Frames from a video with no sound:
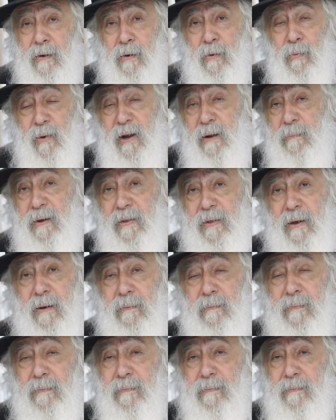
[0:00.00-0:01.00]
Well,
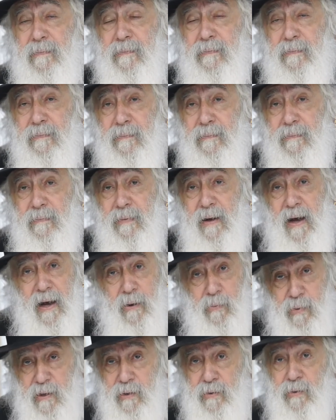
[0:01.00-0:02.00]
madam, I
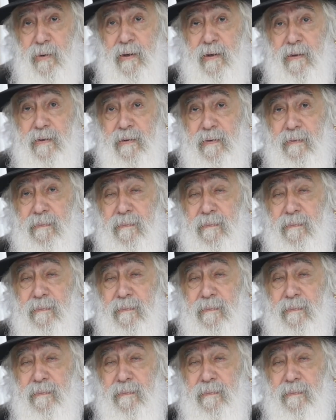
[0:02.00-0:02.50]
will do it.